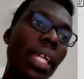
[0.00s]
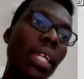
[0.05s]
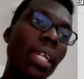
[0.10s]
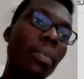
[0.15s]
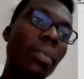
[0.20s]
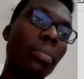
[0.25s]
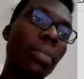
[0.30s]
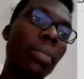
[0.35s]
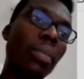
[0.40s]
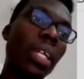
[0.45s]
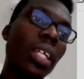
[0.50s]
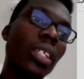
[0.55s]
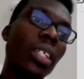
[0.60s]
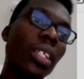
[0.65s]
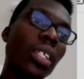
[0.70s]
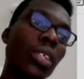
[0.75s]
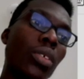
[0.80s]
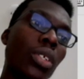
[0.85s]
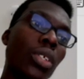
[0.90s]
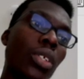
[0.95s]

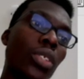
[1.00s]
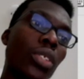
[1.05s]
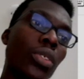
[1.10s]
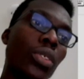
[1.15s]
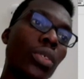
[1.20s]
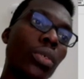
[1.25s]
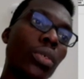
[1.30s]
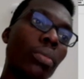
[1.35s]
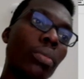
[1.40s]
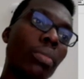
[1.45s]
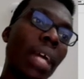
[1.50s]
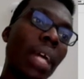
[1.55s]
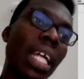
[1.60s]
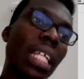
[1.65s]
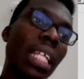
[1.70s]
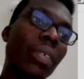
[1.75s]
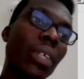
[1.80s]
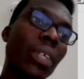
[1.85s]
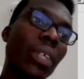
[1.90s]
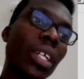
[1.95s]
image equals to
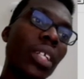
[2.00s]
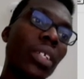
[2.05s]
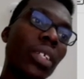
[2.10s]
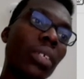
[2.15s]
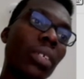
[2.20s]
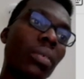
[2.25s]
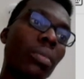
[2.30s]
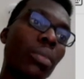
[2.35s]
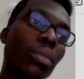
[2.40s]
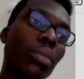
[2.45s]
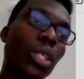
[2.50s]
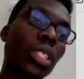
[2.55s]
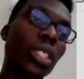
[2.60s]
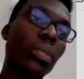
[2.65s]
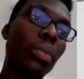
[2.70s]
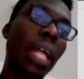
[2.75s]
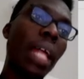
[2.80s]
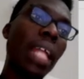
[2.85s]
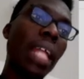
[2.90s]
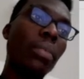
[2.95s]
magnification
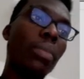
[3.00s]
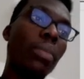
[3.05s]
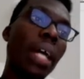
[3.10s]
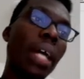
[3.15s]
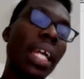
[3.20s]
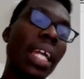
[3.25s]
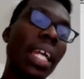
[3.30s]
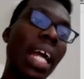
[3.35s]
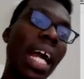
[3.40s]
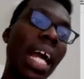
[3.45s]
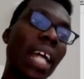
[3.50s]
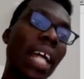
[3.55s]
multiplied by